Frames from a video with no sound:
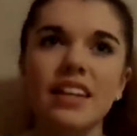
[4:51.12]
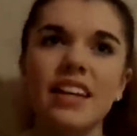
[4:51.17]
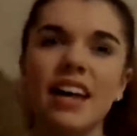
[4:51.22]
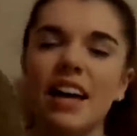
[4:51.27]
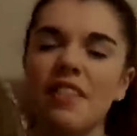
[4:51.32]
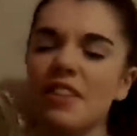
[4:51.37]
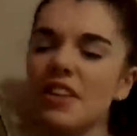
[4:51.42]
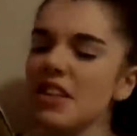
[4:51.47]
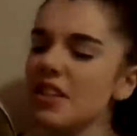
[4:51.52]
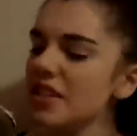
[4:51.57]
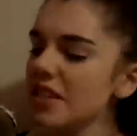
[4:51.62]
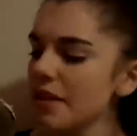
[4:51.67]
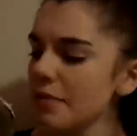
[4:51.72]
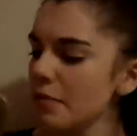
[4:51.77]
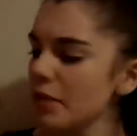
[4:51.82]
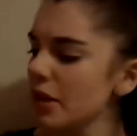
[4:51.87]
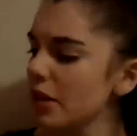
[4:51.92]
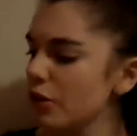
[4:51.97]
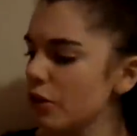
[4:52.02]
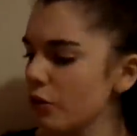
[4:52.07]
They can get them
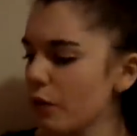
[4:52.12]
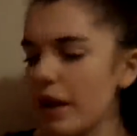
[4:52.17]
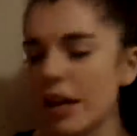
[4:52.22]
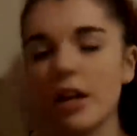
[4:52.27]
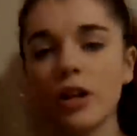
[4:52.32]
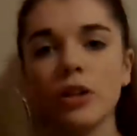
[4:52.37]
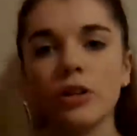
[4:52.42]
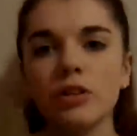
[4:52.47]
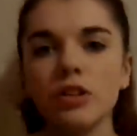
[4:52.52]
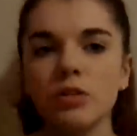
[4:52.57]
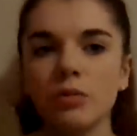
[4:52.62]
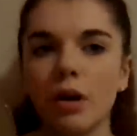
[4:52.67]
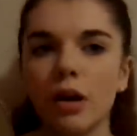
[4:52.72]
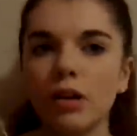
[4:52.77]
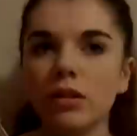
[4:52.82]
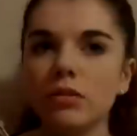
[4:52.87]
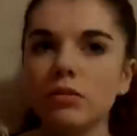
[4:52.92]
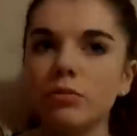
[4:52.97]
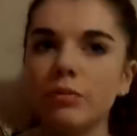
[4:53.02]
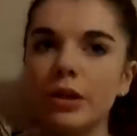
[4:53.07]
in a grey colour as well,
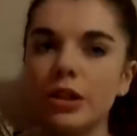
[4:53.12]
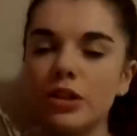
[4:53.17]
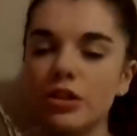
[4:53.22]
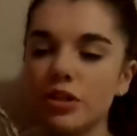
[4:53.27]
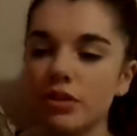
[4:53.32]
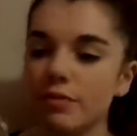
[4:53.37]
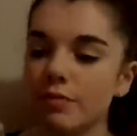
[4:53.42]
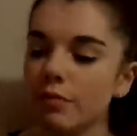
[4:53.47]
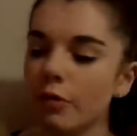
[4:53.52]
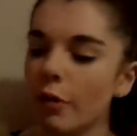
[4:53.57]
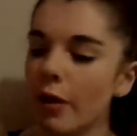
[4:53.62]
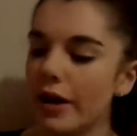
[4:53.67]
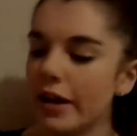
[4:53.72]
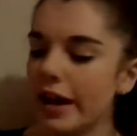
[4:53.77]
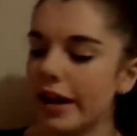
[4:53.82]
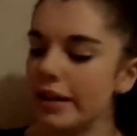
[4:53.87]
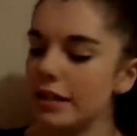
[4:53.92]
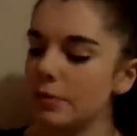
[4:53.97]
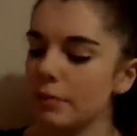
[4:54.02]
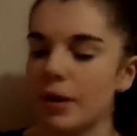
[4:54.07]
which is quite
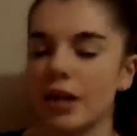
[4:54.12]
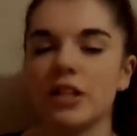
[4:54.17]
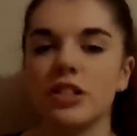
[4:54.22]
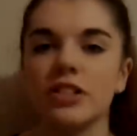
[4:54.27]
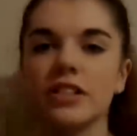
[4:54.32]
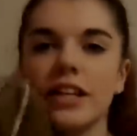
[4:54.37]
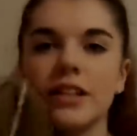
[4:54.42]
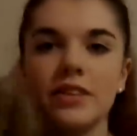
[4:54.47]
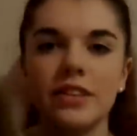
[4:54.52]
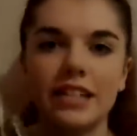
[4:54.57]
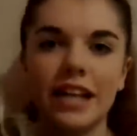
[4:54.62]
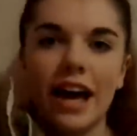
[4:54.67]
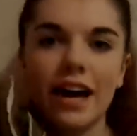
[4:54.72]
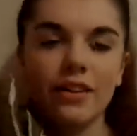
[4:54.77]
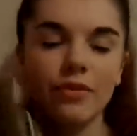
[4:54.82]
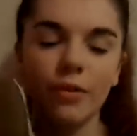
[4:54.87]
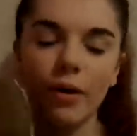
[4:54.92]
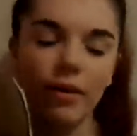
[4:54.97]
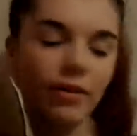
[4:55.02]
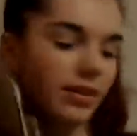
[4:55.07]
nice, but I just like the tan
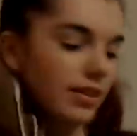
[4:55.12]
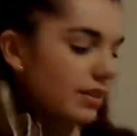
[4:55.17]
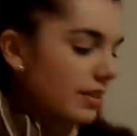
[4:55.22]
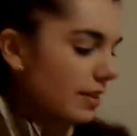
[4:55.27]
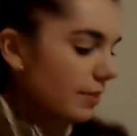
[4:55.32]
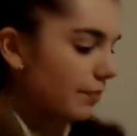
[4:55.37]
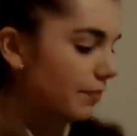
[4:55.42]
ones.